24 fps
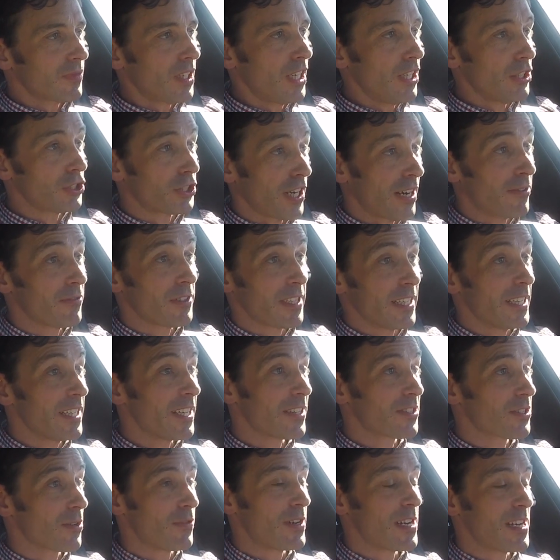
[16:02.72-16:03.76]
generally,
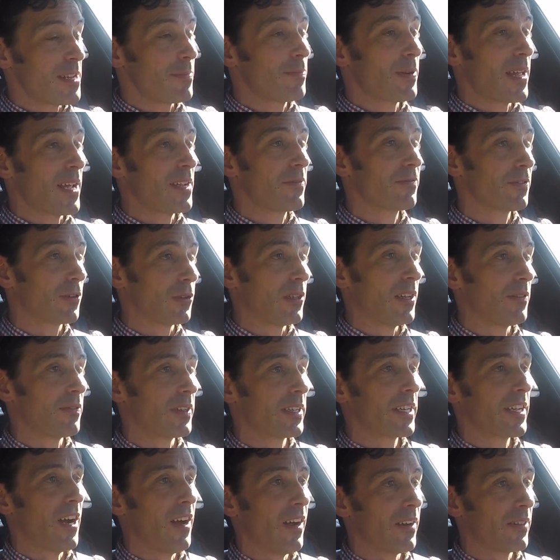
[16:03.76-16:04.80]
it's a really playful, lovely
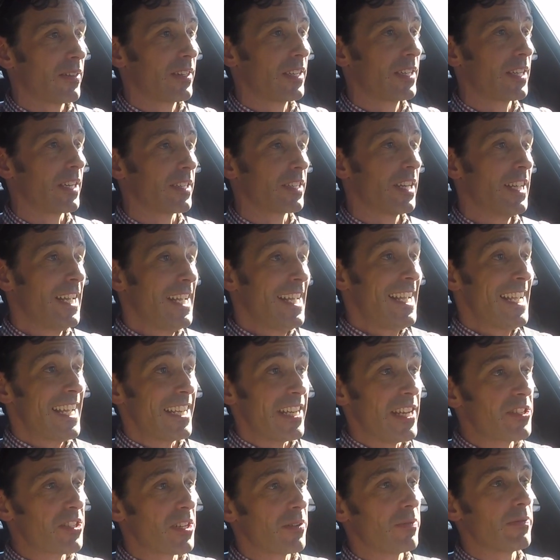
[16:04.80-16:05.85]
car. I think in
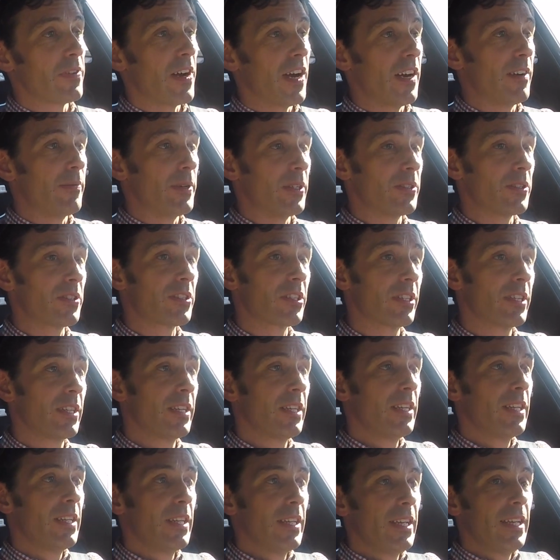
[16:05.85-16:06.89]
this environment,
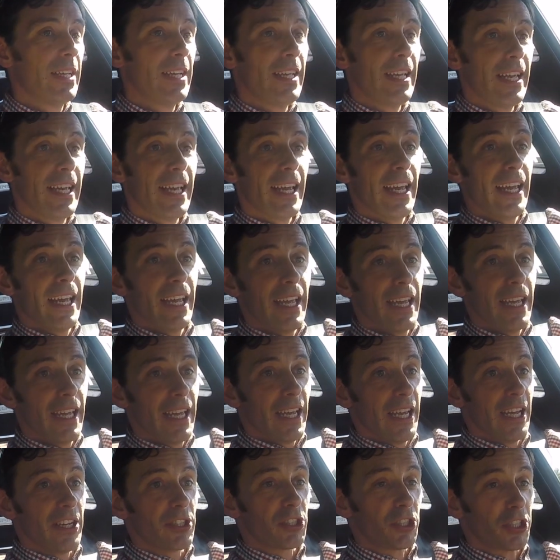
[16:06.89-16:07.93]

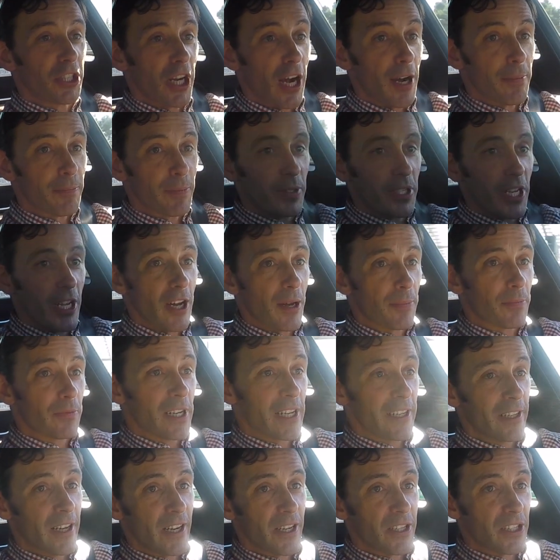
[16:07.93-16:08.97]
it's sharpened it up
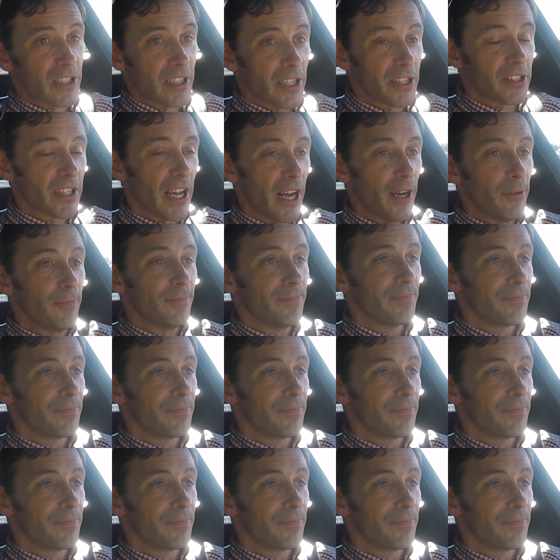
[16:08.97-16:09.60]
really nicely. So,